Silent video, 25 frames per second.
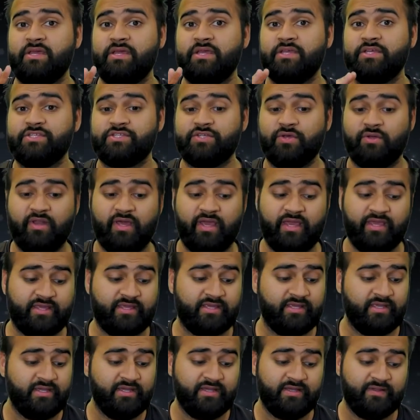So
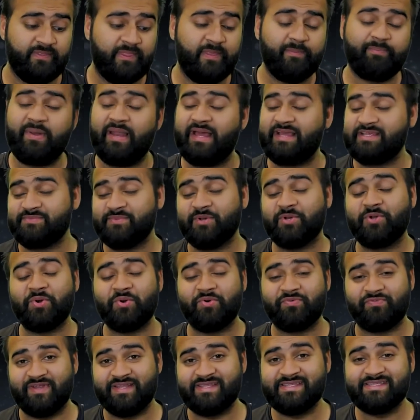like the Plasma
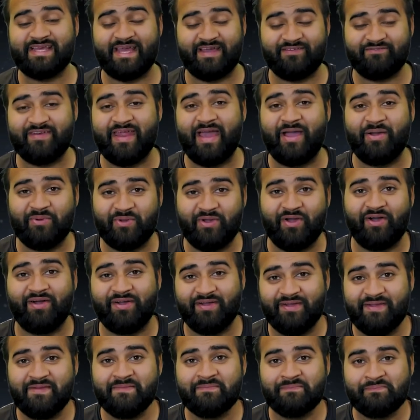Culverins that have now
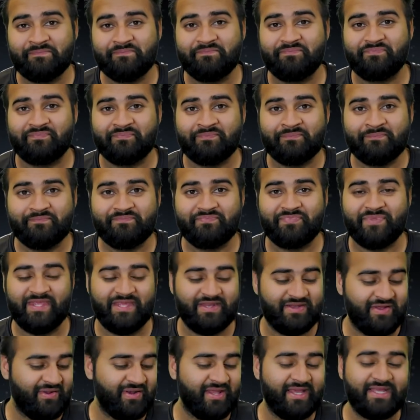got,
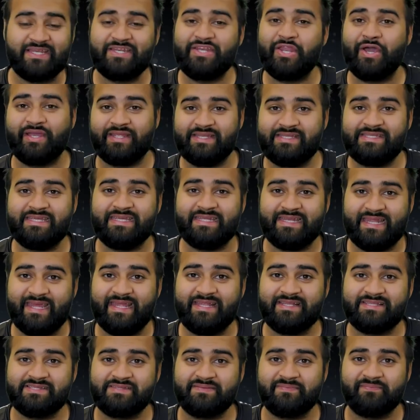you know, like 19
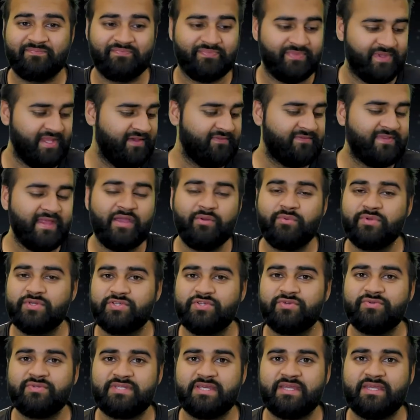hits, if they were
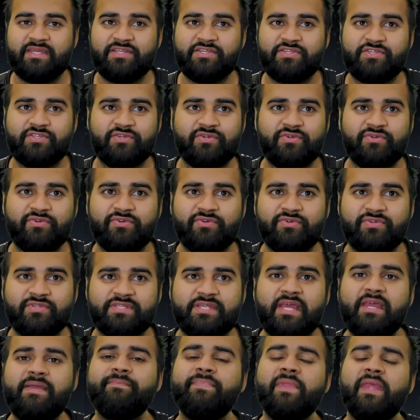shooting into,
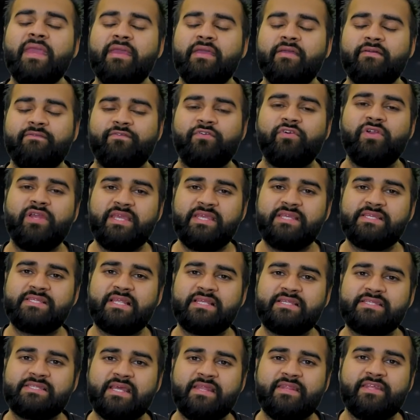say, 3s,
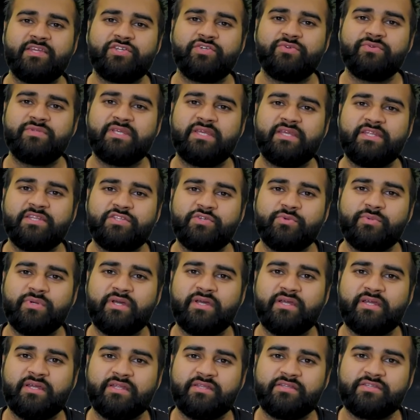let's say they're shooting into
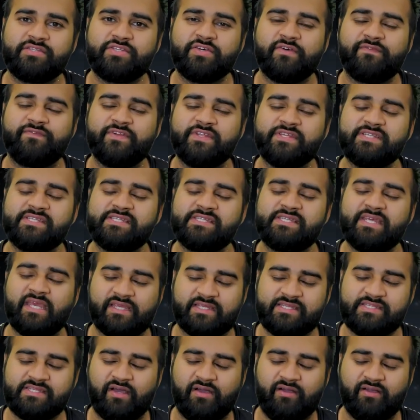a toughness
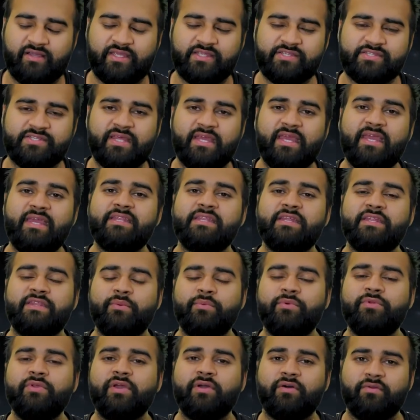6 targets, they're
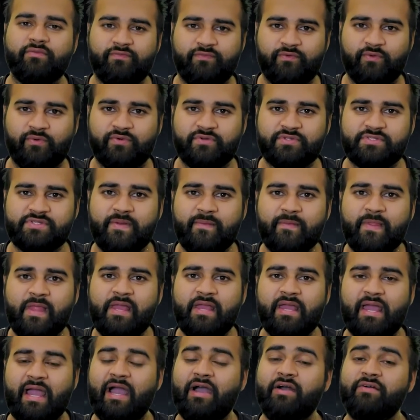wounding on 4s.
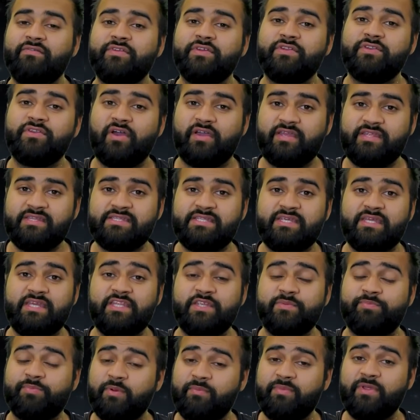Out of your 19,
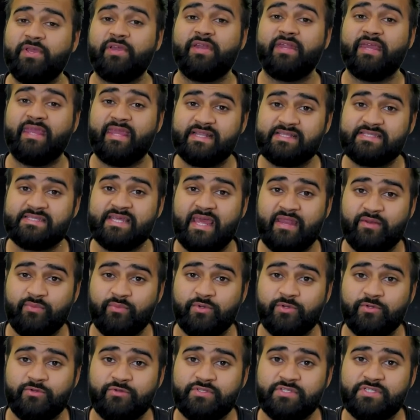you're probably going to get 10
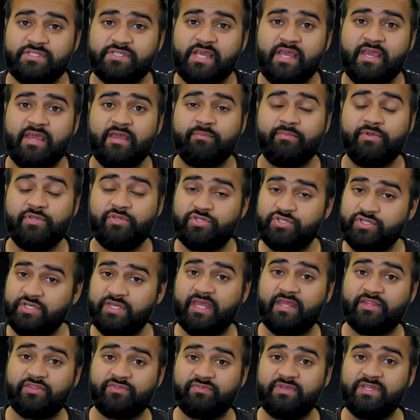wounds, but you should
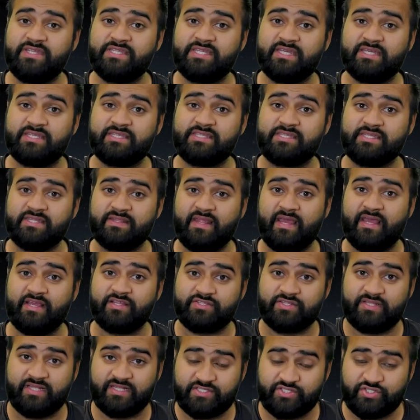get 3 6s in there.
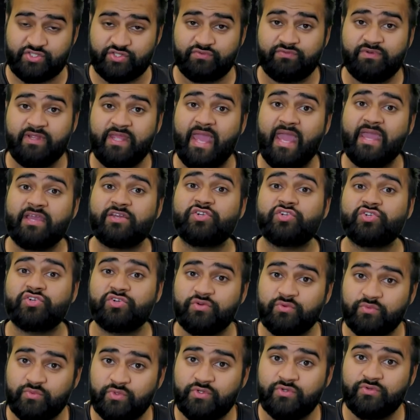So that's 3
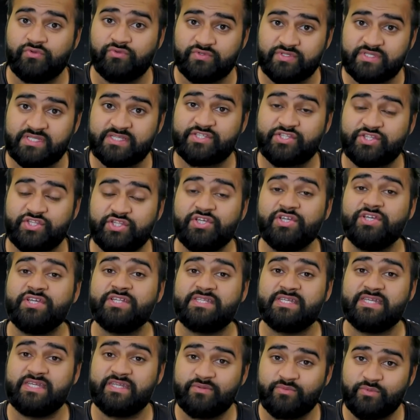extra wounds. That's
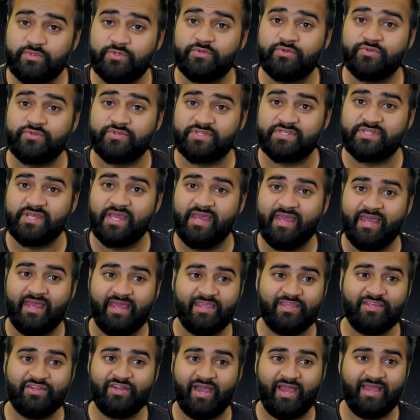13 wounds.
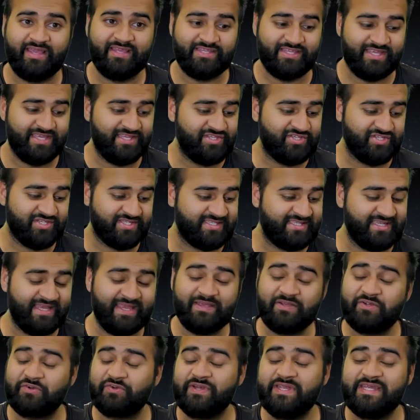You know, it just
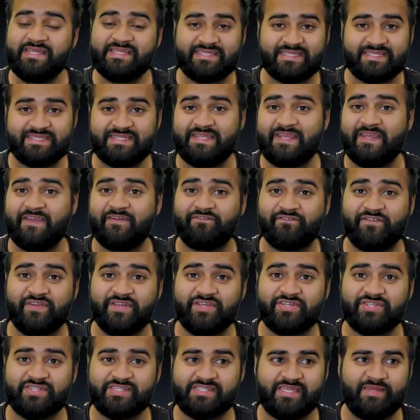increases the
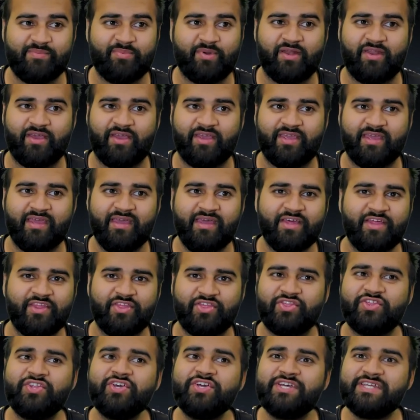efficiency by like
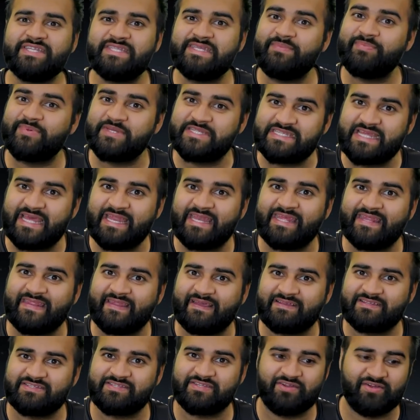30% in
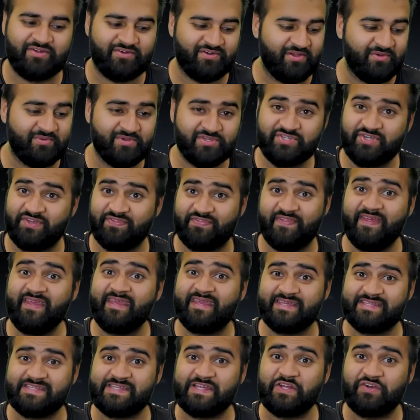that scenario, which I
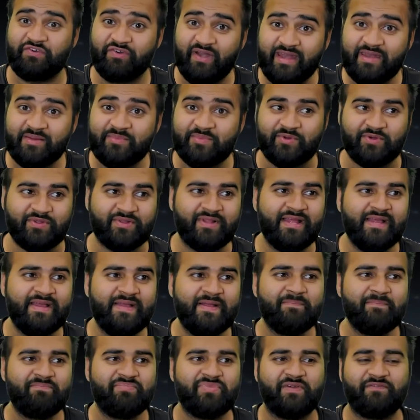think is incredible.
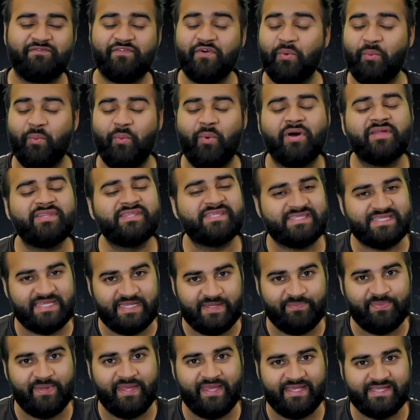for 1
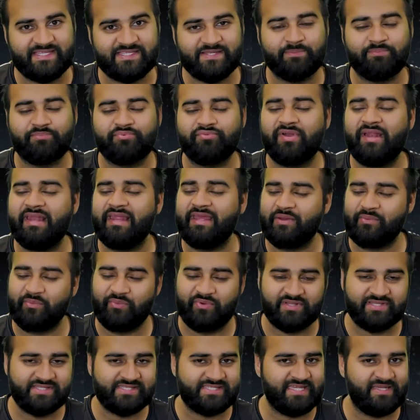CP. It's a brilliant
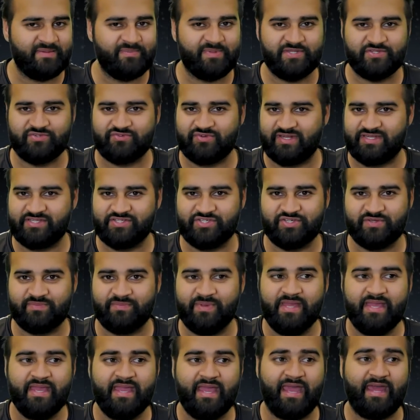1 CP stratagem.
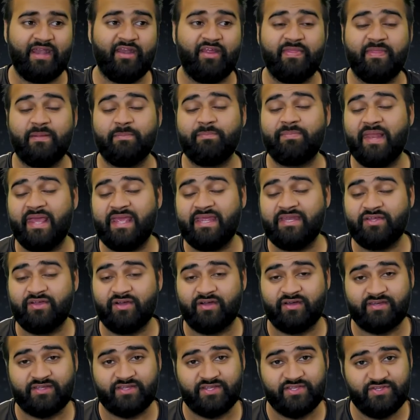And like the Blade
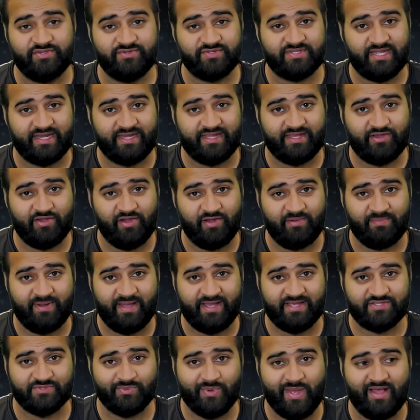Guard can use that in
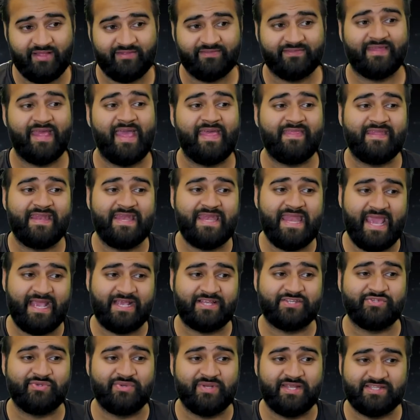combat as well. They're the
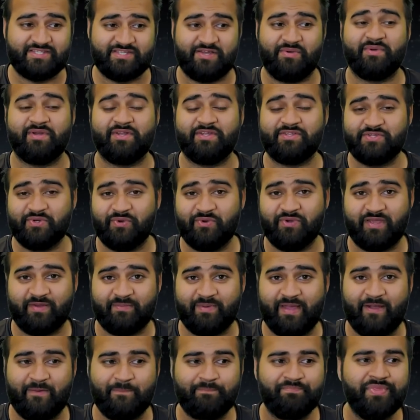next units I want to talk
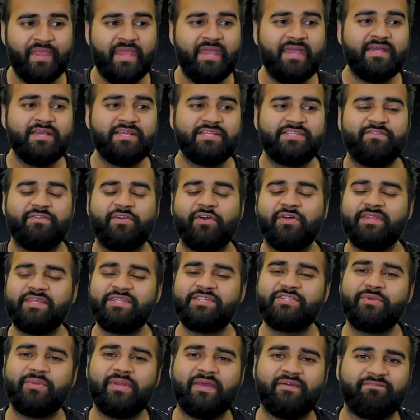about. So you've got
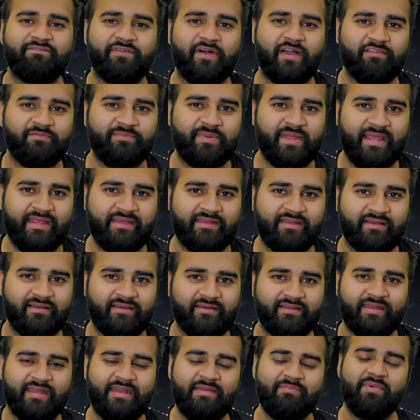this unit of 5 Blade
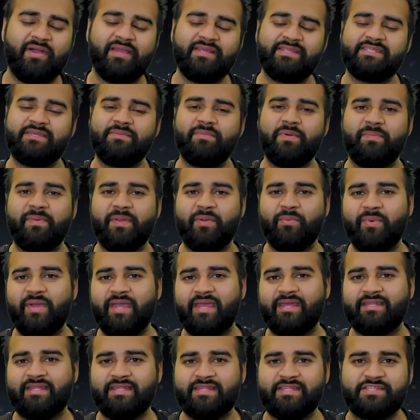Guard. And it might seem a bit
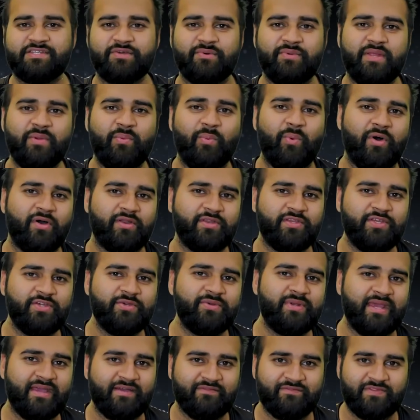weird that there's only 1
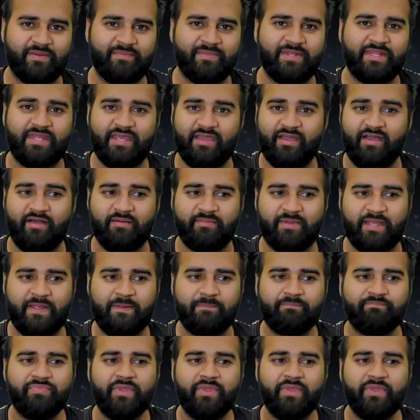unit of them in the army.